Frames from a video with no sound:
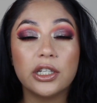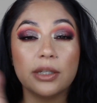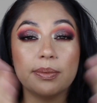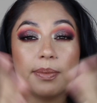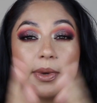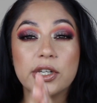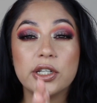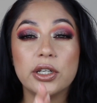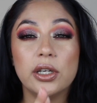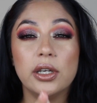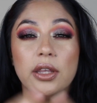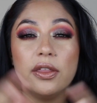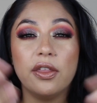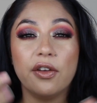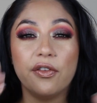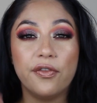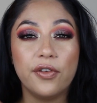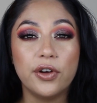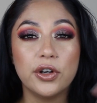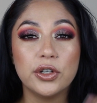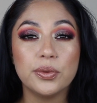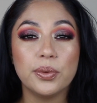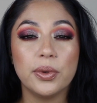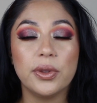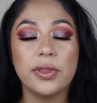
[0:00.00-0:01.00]
especially the
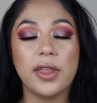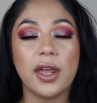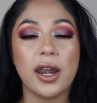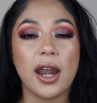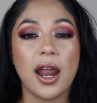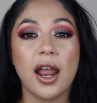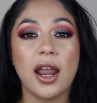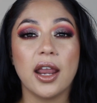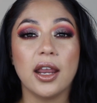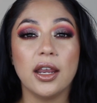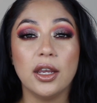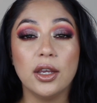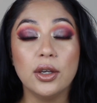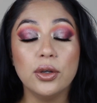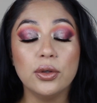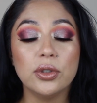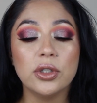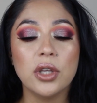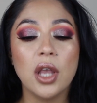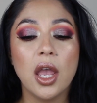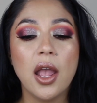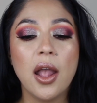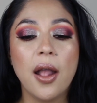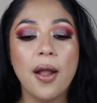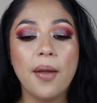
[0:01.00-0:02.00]
first one that I
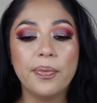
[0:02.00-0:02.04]
use.